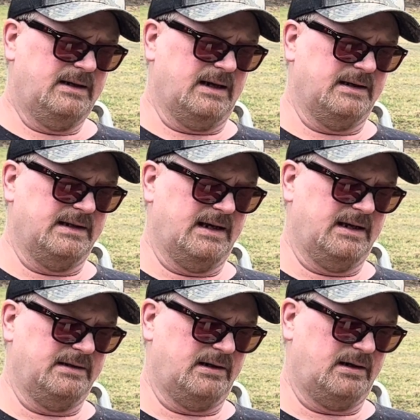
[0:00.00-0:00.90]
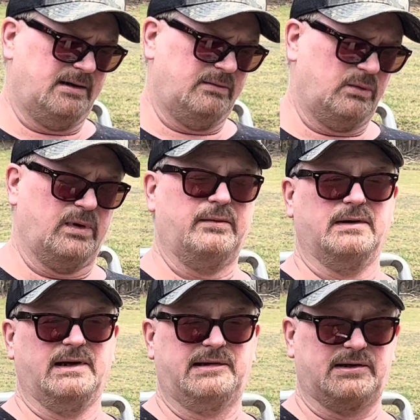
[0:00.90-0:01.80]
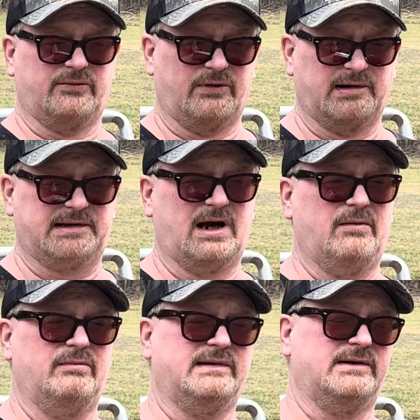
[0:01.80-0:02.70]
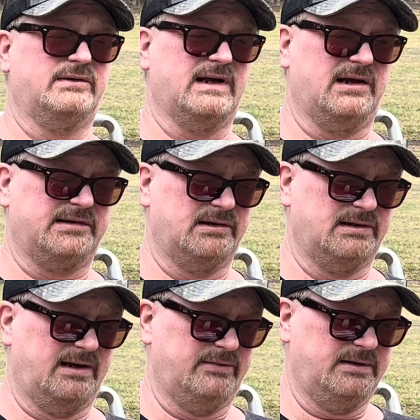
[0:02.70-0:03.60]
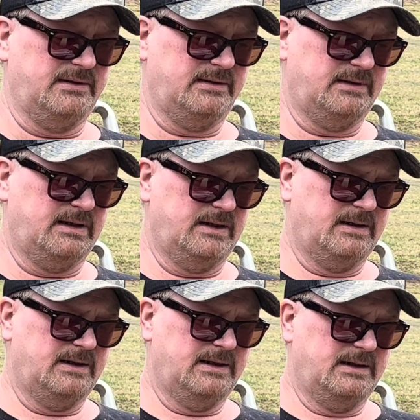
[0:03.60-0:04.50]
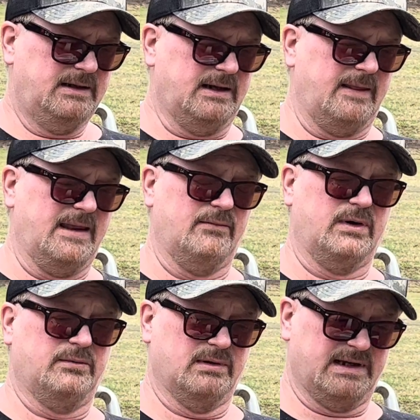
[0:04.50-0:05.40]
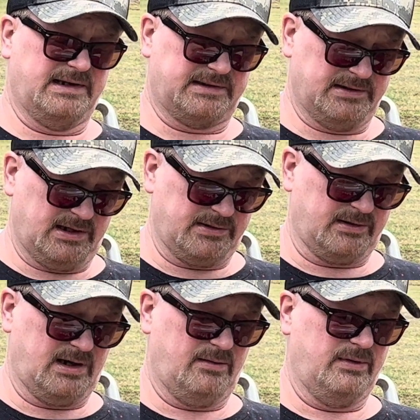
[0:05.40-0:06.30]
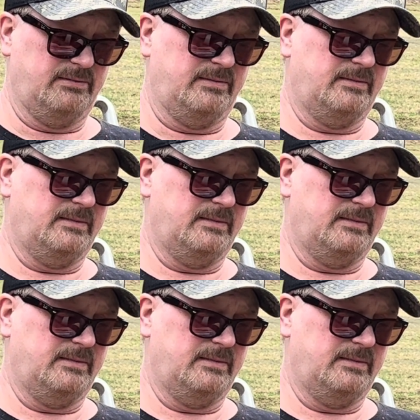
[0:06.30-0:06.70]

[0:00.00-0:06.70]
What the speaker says: And then we released our first album in 2011. And then we released another album